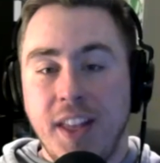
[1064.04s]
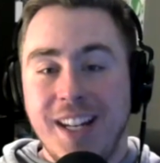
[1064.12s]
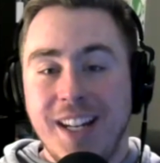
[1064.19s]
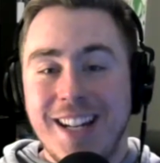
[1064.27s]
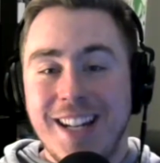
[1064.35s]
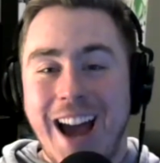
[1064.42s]

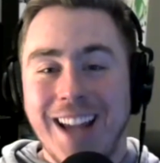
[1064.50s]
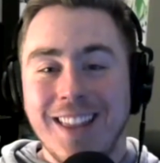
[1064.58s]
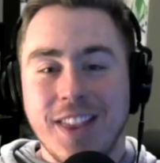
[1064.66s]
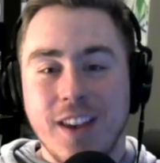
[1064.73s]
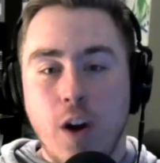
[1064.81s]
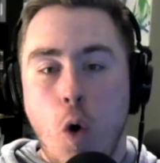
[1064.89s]
ninth
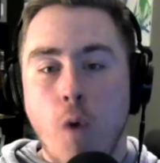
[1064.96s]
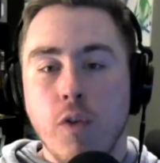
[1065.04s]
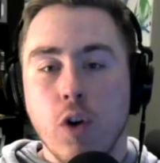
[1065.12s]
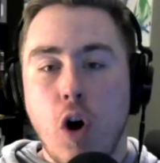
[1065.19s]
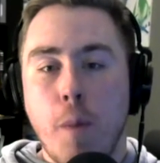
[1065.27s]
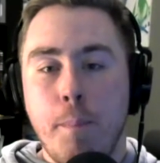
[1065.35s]

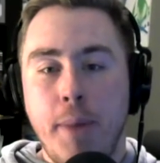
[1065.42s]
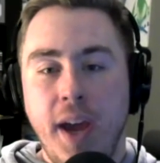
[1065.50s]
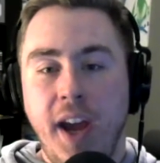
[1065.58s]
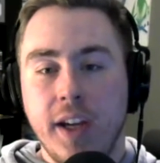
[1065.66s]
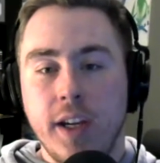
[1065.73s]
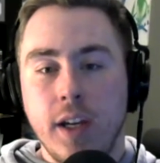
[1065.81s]
overall
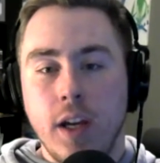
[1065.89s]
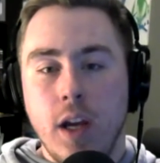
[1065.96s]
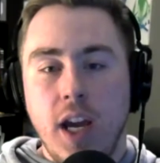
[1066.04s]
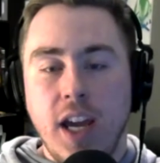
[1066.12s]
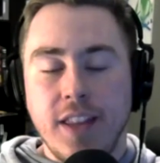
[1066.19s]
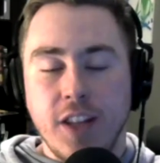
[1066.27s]
pick
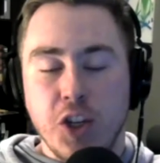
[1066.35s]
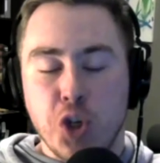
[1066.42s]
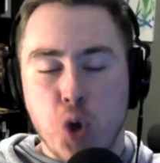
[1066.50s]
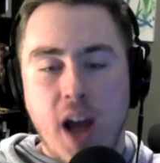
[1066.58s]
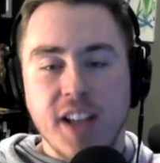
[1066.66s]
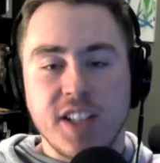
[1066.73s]
in the
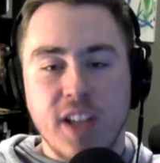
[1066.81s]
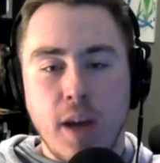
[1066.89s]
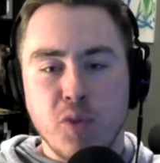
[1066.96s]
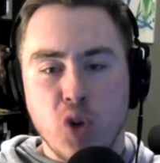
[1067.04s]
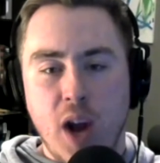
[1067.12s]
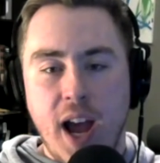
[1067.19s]

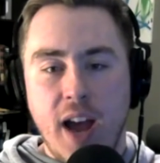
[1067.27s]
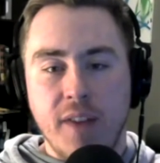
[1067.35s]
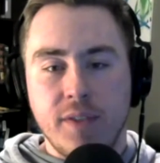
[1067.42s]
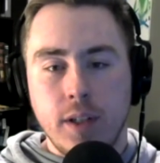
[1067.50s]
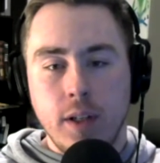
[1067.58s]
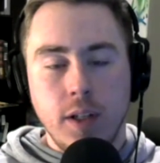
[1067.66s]
tricep
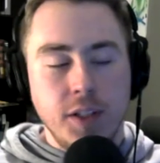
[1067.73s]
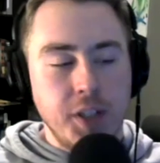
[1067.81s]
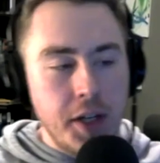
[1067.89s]
draft, I